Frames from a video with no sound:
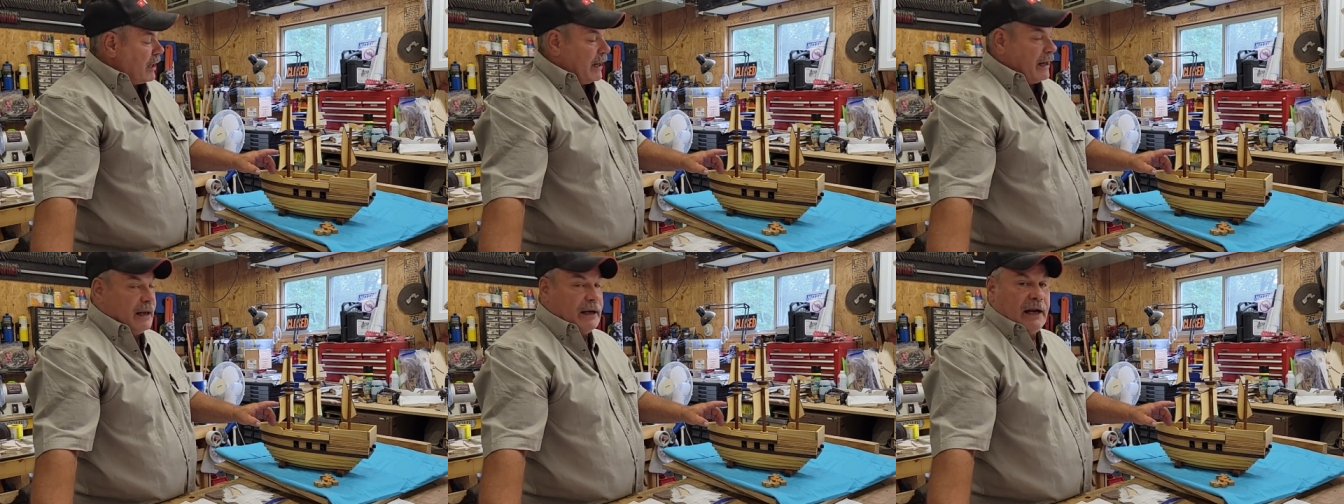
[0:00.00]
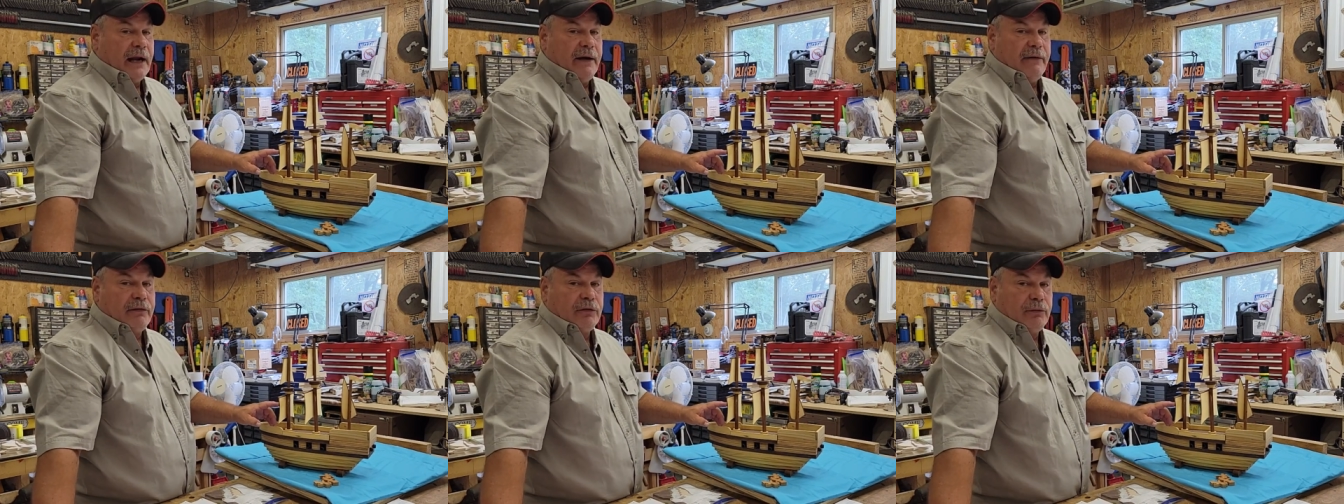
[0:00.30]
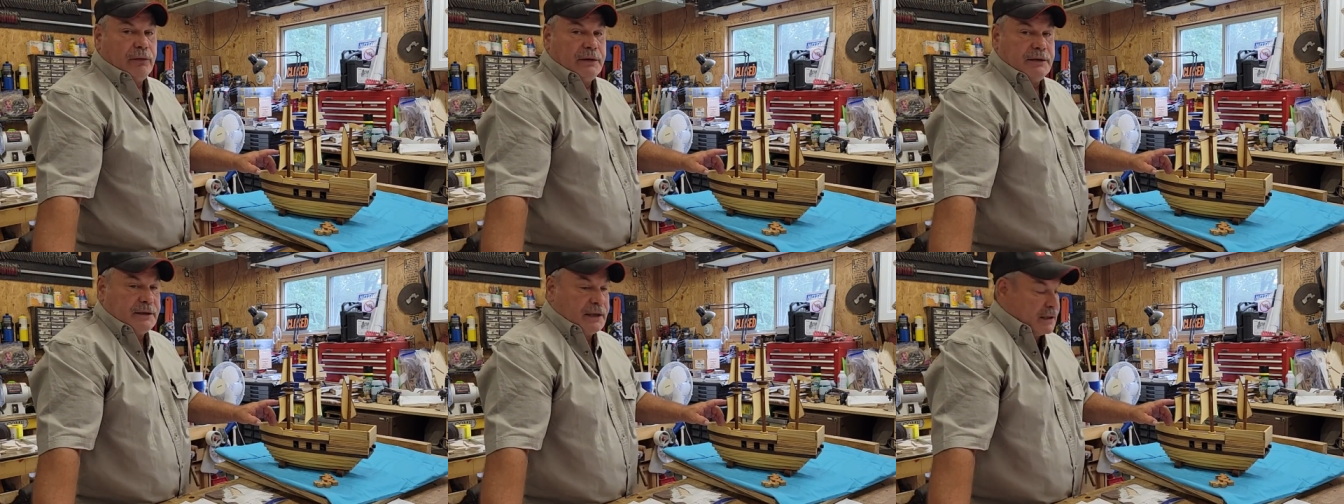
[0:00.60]
I didn't have
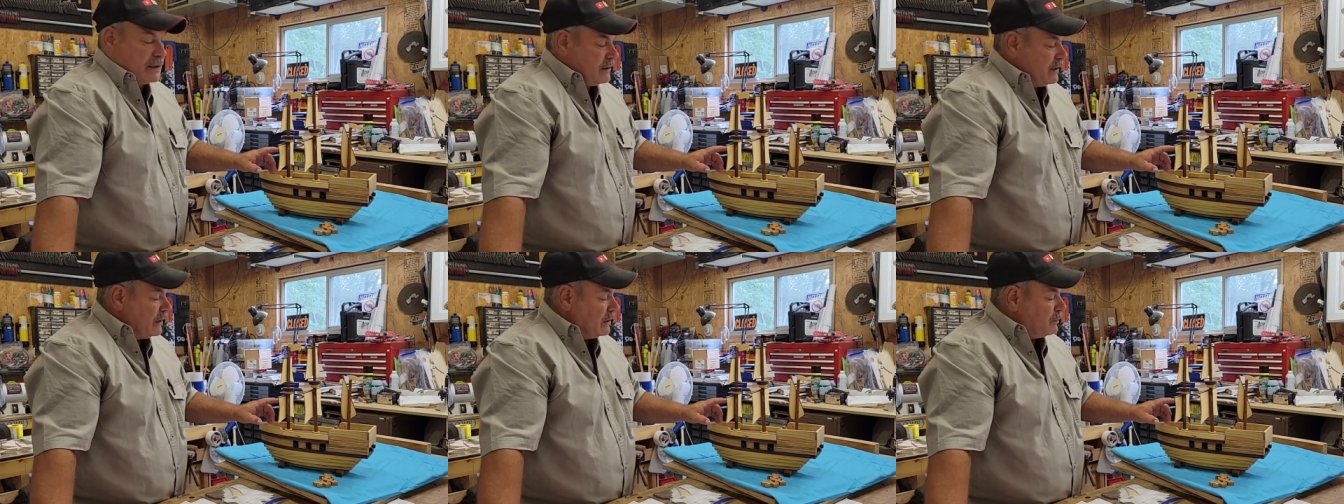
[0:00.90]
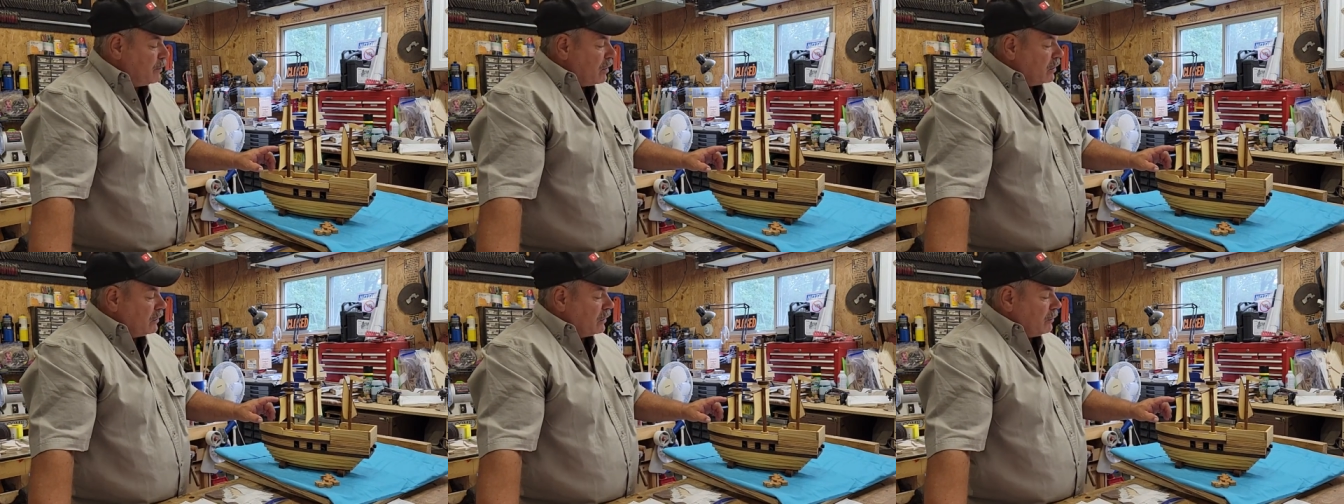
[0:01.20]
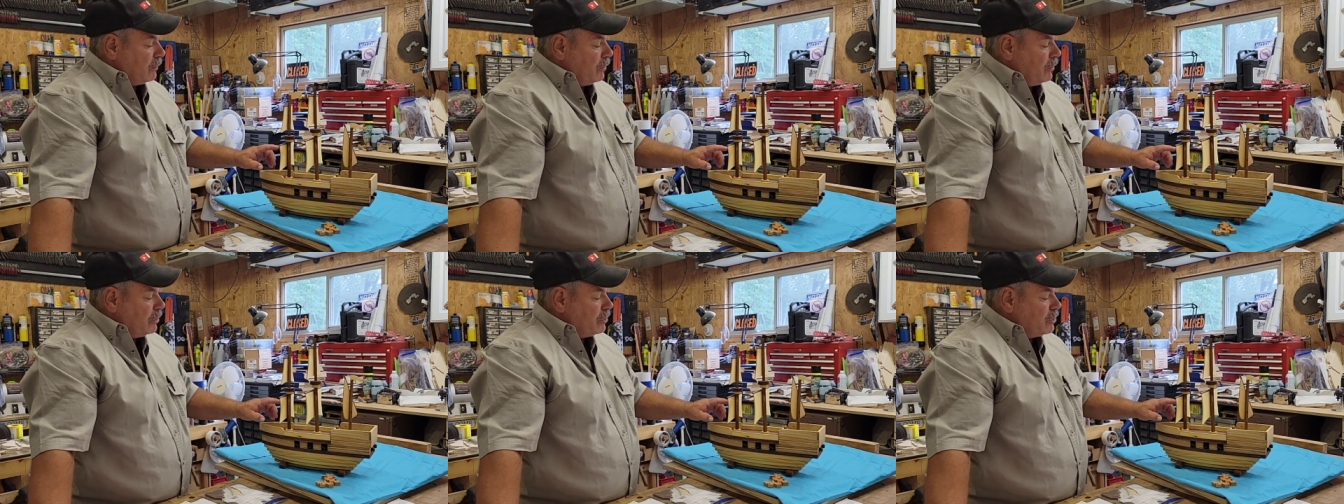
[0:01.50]
3 16th
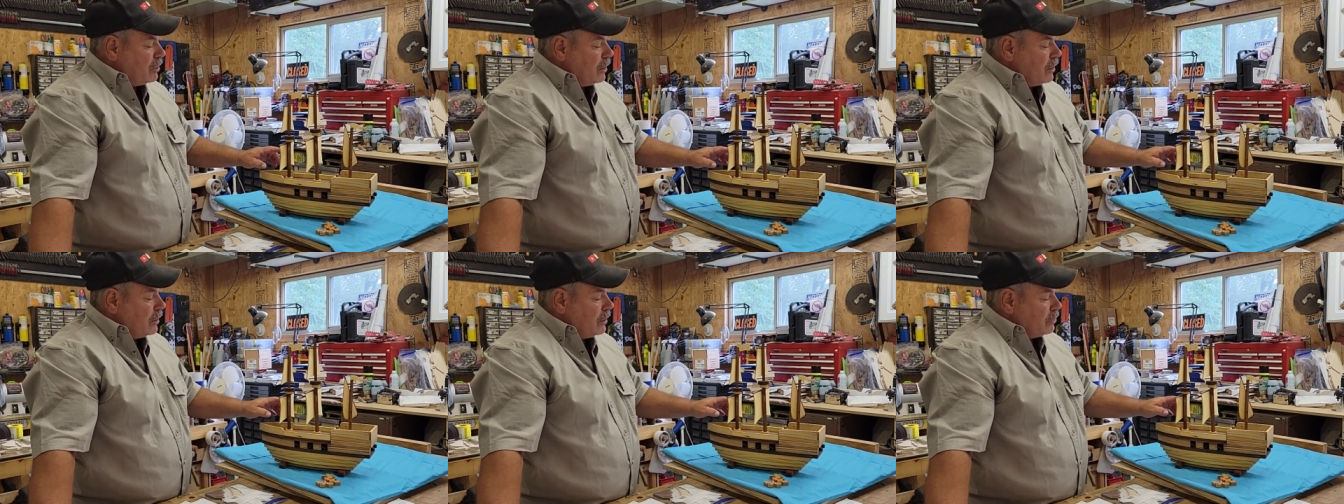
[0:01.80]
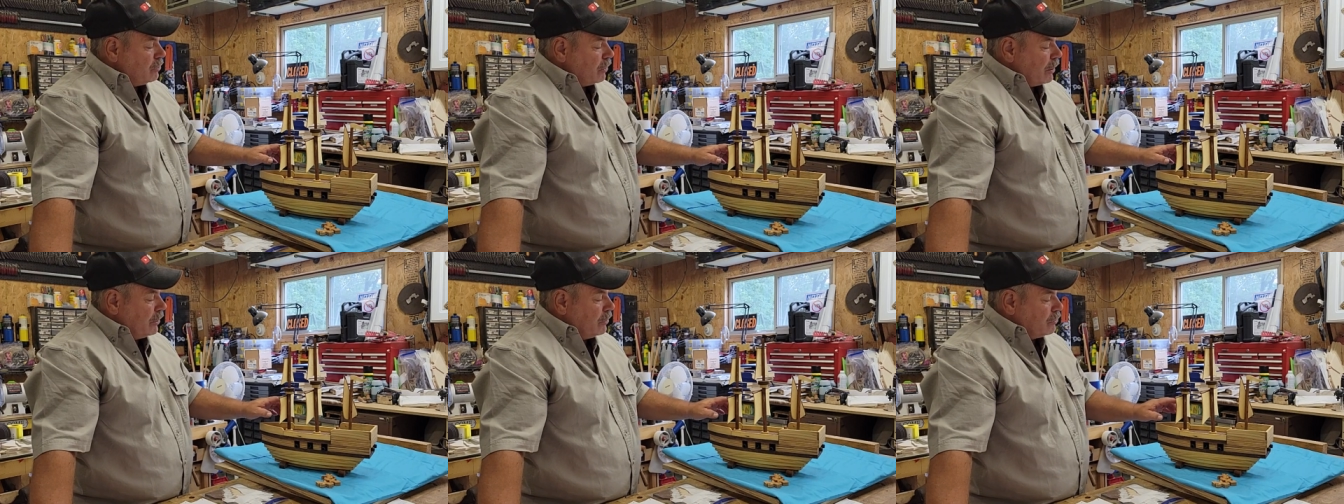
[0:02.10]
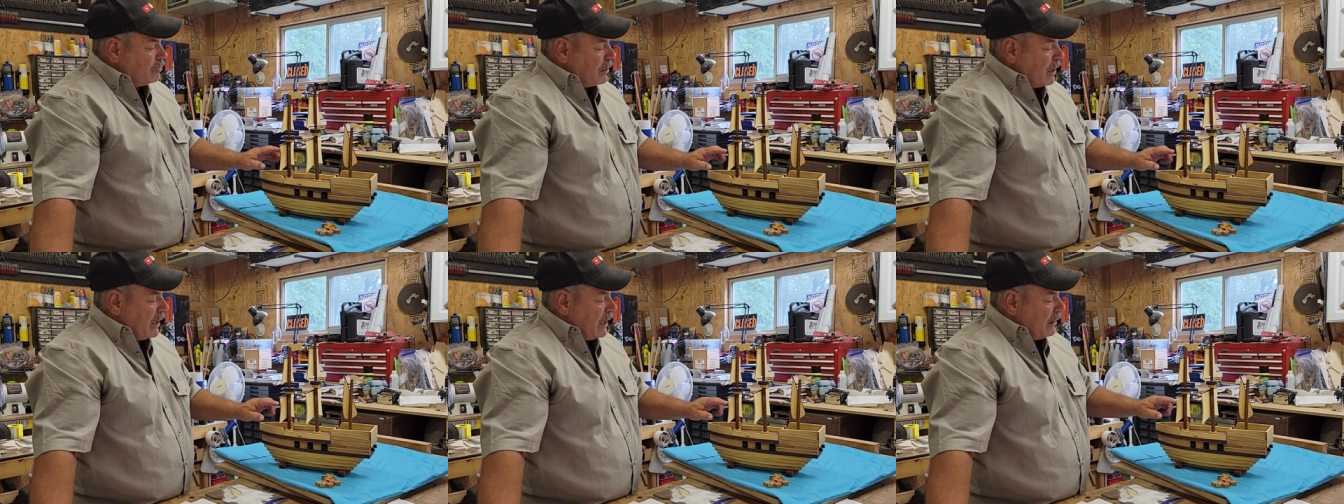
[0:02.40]
Baltic birch, so I
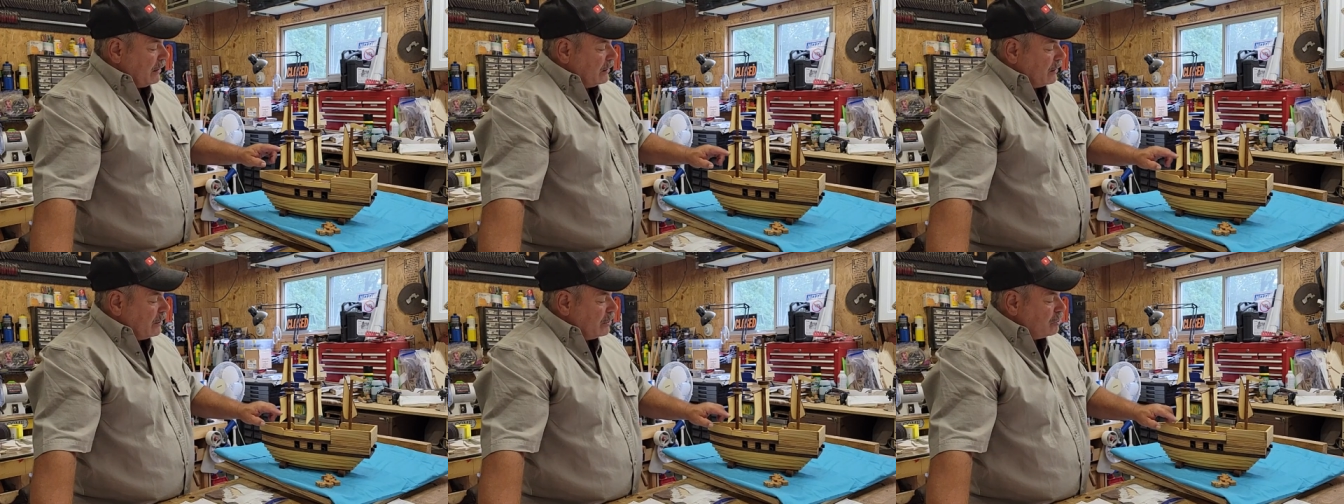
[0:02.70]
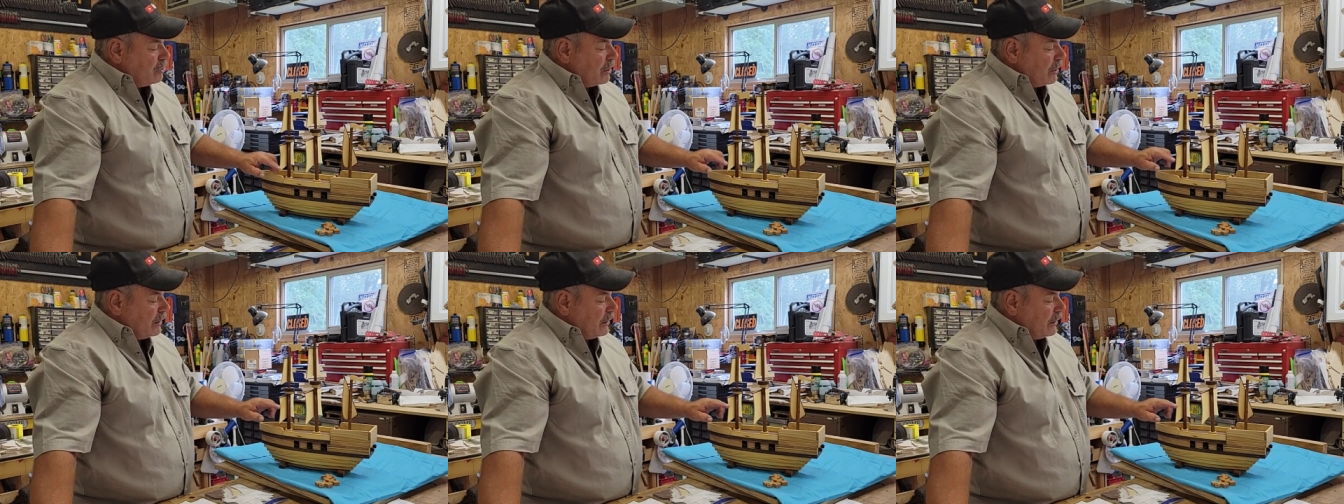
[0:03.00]
used eighth inch.